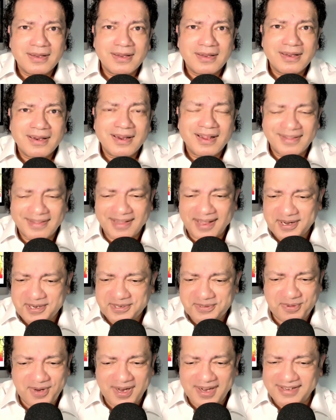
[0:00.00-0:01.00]
And that
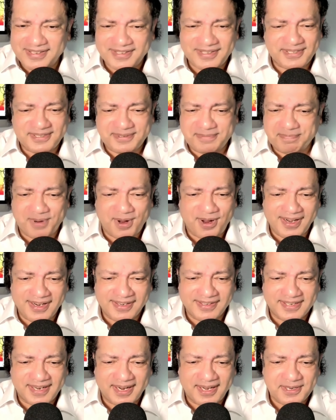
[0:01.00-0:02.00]
is why Paul
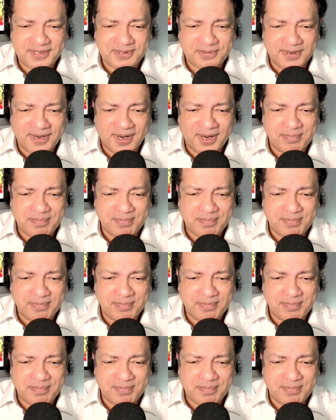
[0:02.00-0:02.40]
and Silas were not